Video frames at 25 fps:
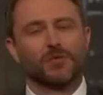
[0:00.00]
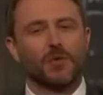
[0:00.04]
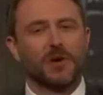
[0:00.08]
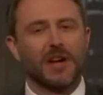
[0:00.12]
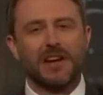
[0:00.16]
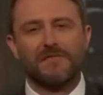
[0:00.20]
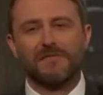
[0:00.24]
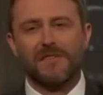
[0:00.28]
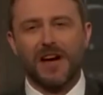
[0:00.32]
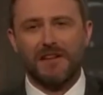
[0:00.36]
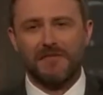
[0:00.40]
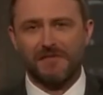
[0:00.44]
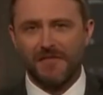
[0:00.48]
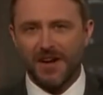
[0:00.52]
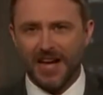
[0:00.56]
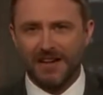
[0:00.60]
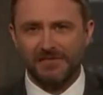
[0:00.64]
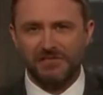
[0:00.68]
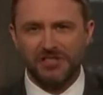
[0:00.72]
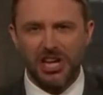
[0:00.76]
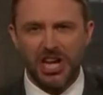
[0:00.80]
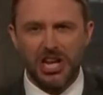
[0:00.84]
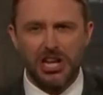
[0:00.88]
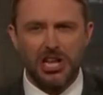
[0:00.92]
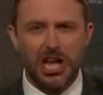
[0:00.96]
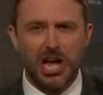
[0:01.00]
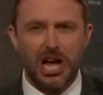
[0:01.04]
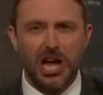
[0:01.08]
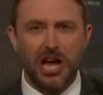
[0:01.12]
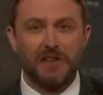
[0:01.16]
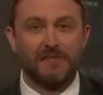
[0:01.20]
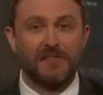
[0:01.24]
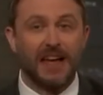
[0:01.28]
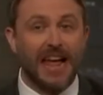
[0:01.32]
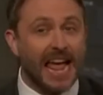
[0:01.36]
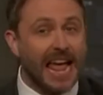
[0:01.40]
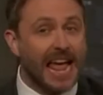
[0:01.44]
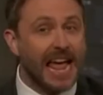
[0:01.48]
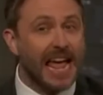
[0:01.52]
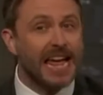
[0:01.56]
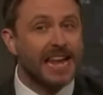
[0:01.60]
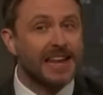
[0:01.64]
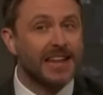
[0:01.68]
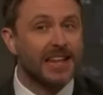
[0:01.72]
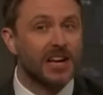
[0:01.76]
On the after show, The Talking Dead,